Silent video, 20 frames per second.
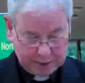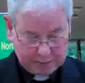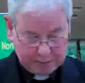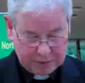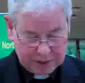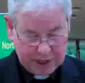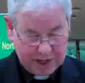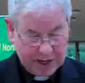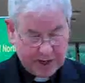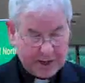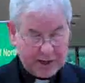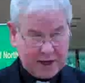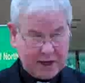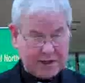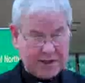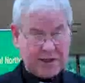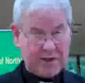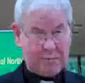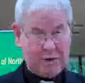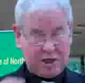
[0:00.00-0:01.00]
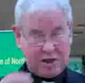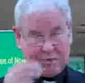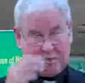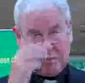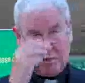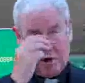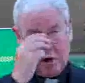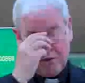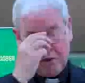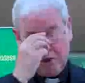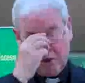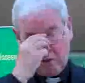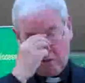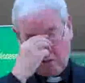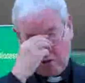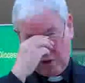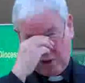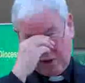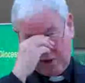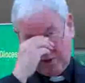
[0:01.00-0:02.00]
He hadn't done so much parochial
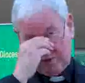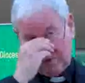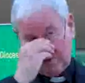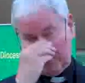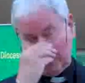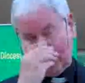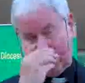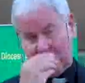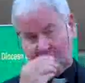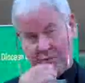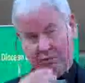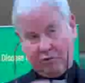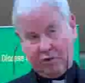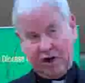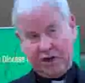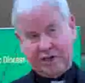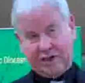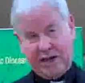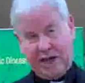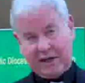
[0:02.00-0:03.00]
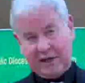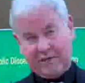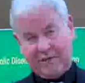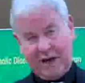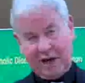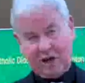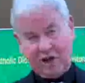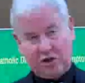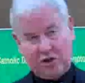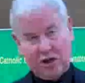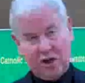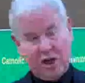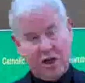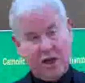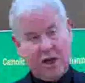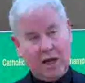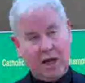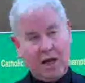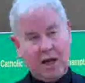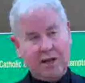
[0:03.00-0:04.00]
work, he said with great satisfaction,
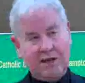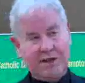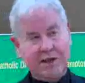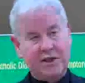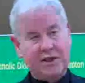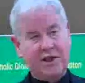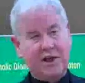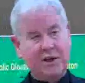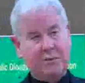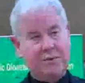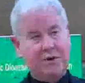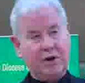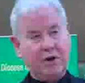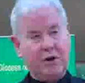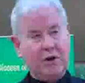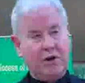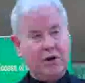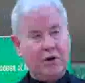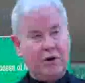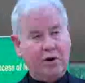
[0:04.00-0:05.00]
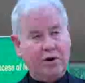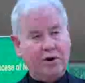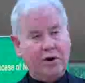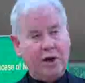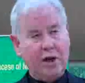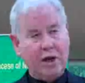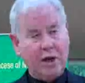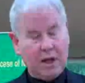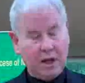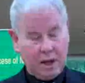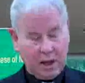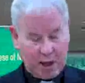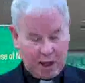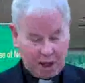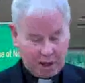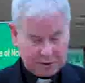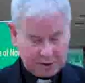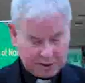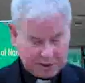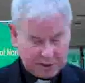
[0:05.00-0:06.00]
since he had been a curate
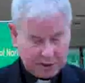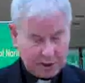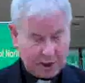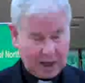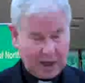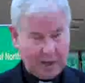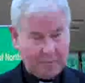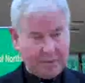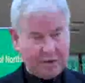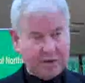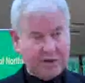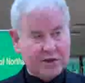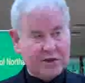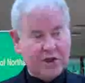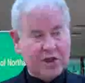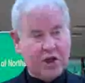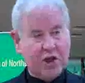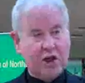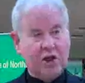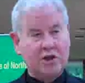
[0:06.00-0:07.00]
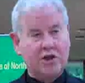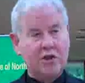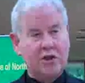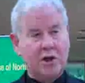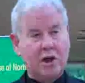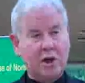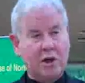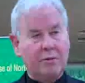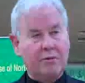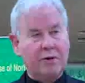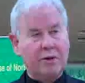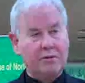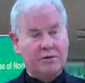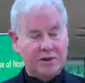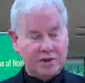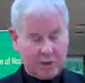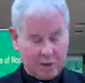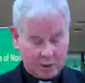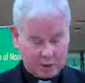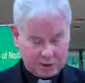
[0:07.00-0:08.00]
at St. Clement's Church, when he was
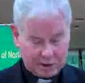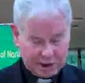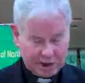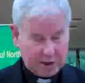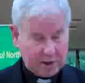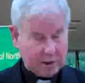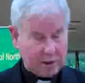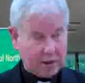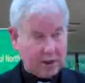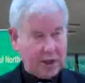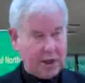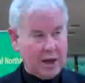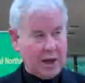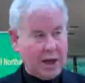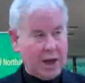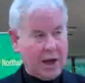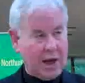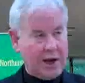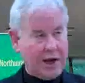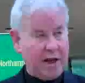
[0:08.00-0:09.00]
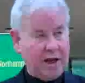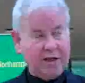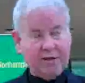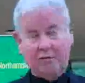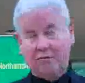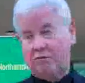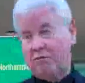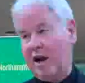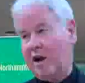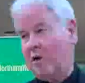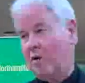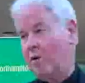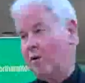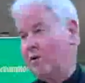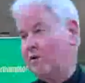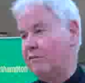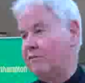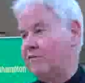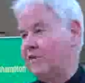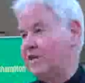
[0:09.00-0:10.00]
still a deacon, and he had a record
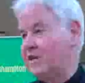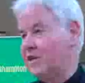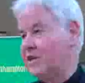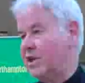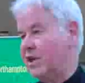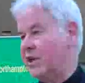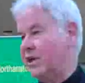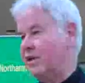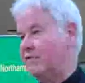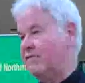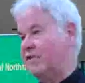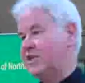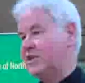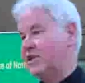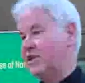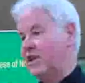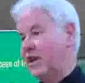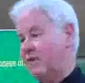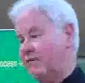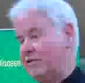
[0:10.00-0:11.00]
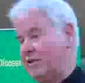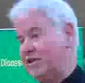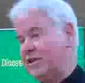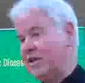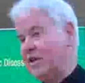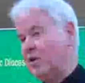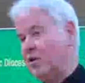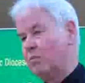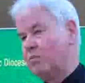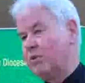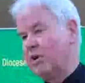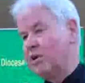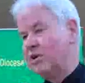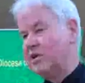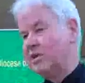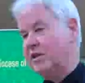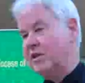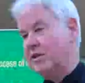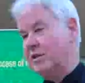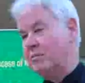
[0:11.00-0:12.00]
of visiting. He visited every single
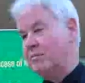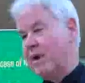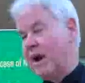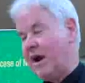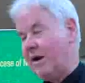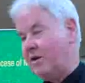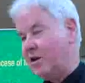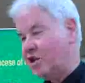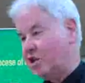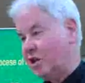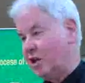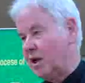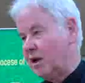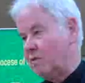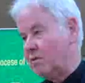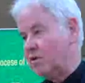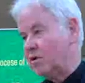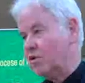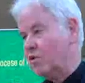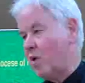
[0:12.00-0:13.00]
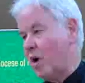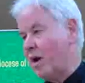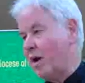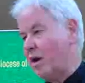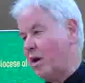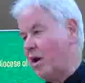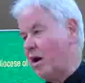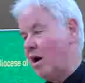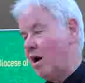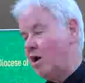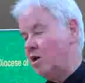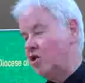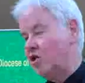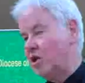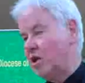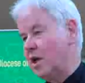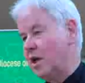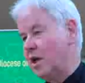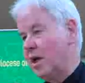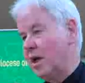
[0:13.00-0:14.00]
person in the parish, which was quite large.
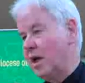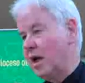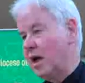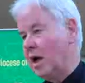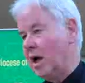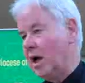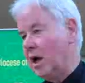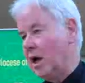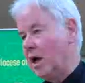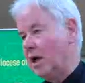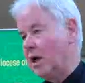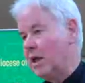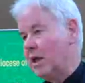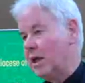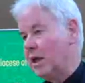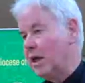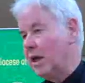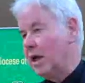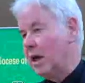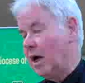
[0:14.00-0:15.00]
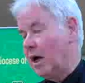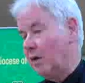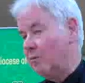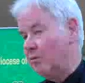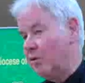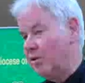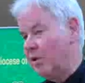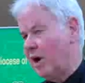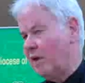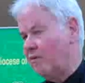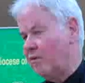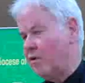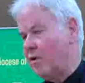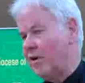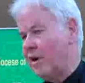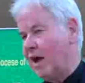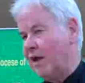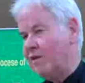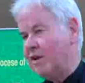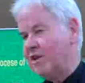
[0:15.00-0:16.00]
I've
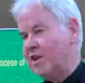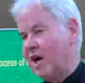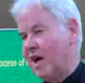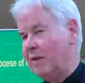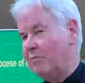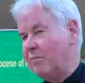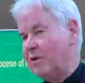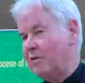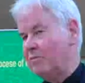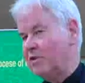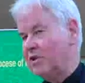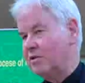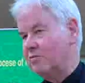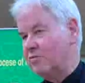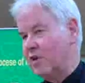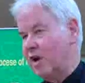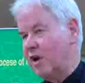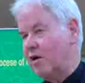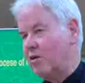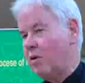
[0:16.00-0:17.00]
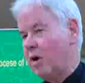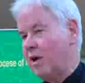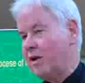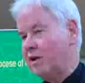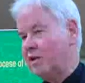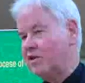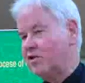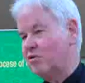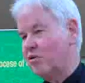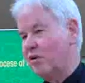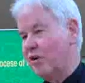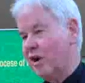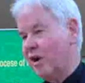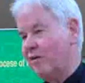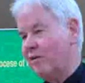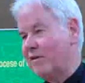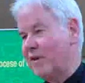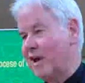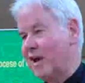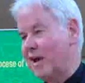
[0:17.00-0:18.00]
forgotten now the time, but it was really quite extraordinary.
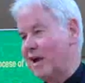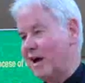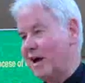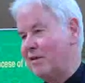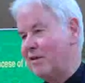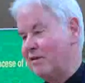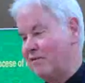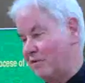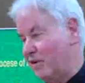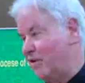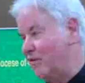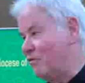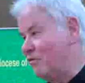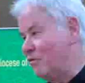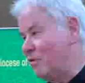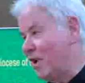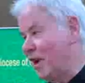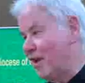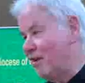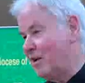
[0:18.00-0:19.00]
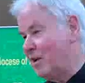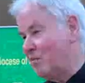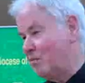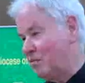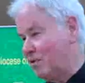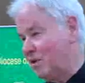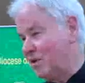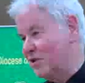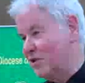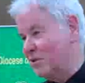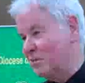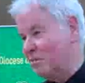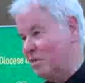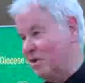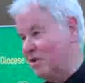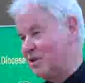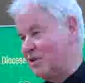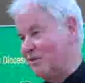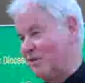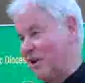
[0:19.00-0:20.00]
I think very few Catholic priests could
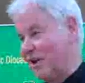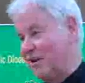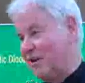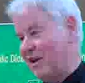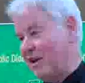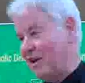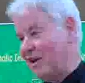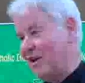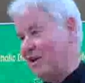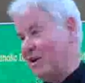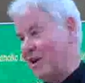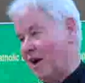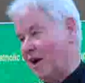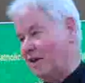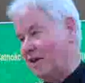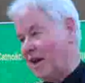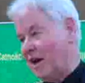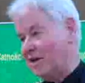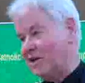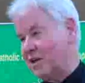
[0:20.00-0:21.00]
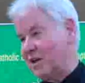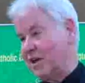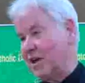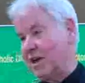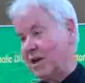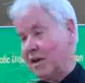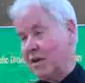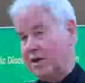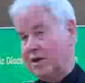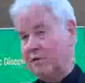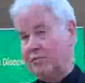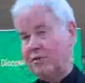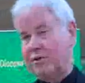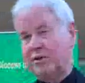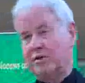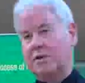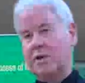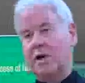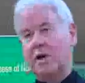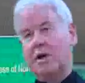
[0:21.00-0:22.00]
boast of anything like that he
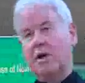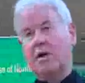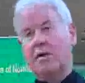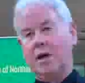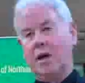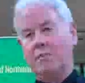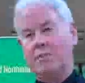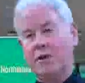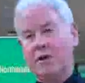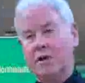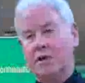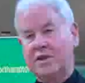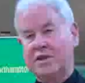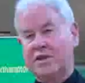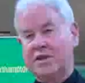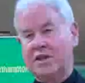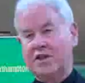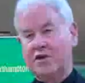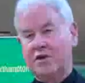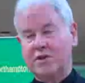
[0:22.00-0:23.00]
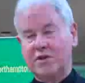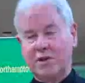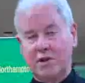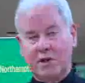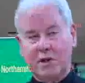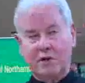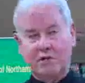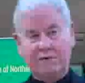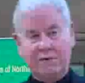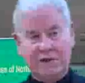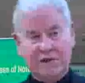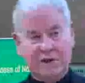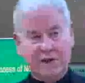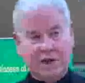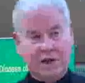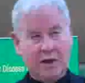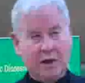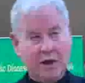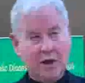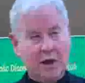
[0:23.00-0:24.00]
was assiduous in
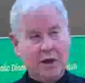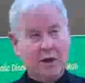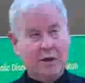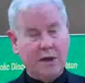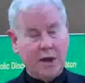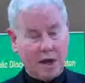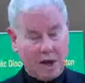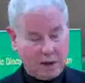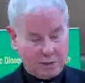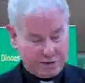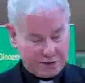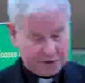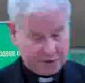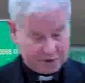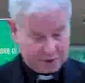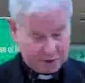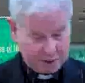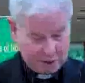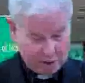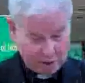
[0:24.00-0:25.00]
visiting the houses of